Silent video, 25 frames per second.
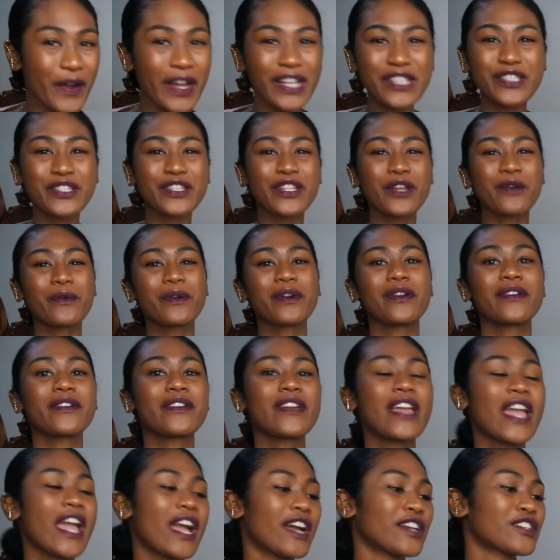and today we're
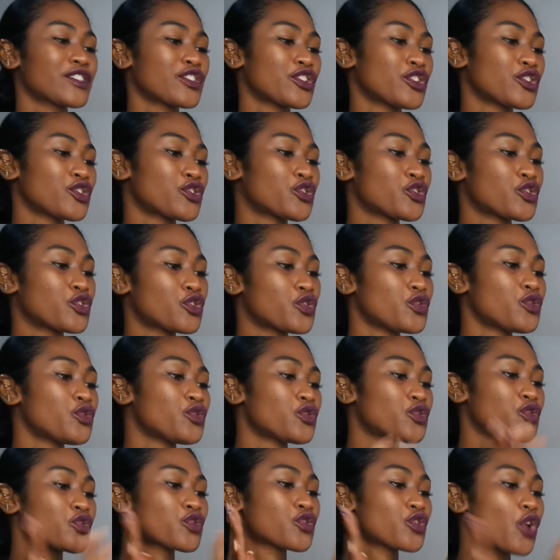reacting to
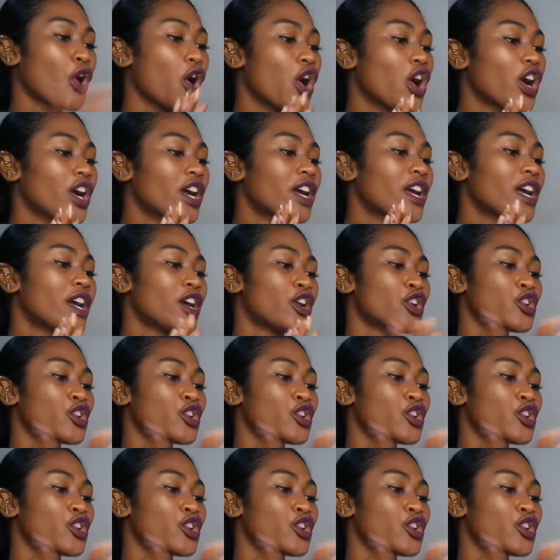Song